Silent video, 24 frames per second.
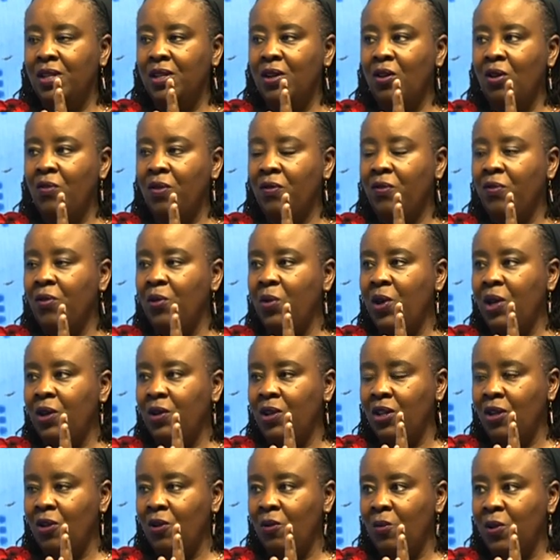overflowing into
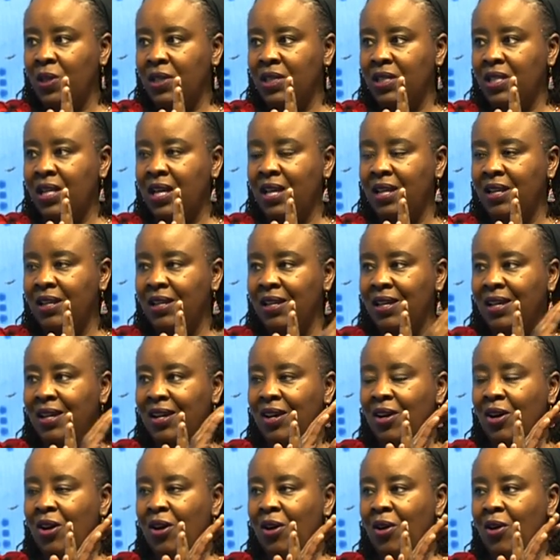the human side
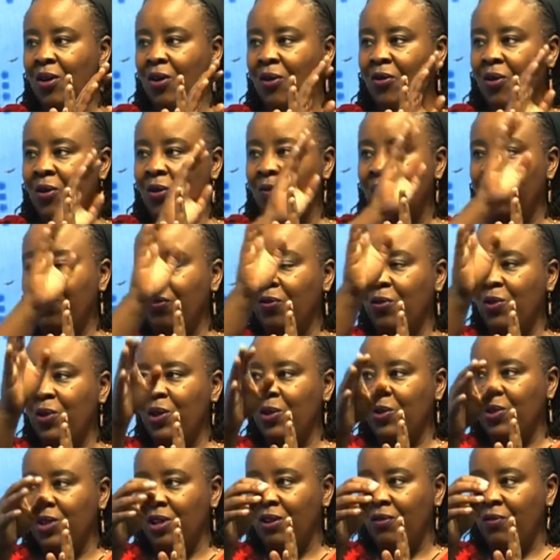or overflowing
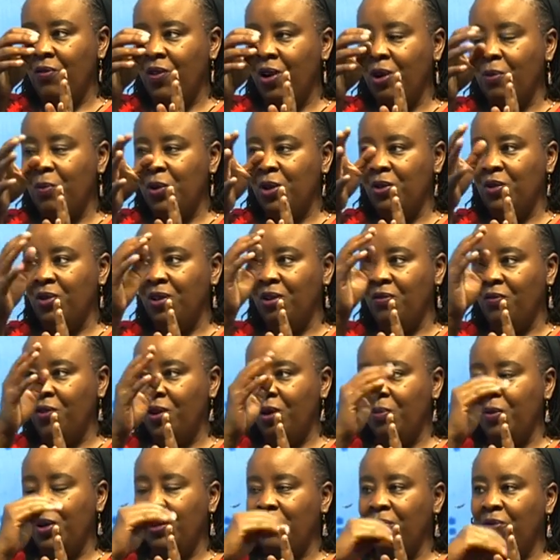into the environment or the
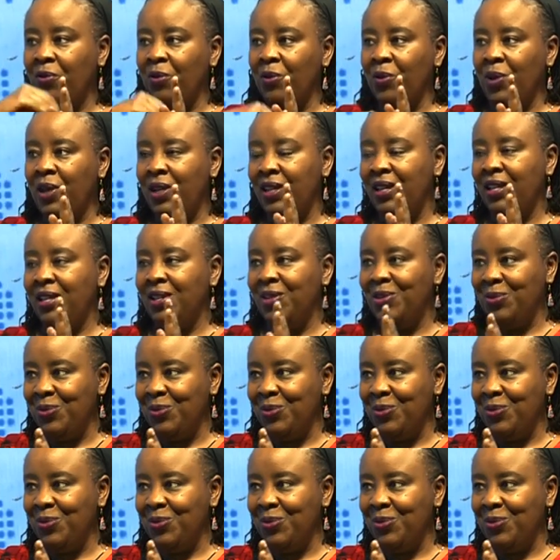environment flowing into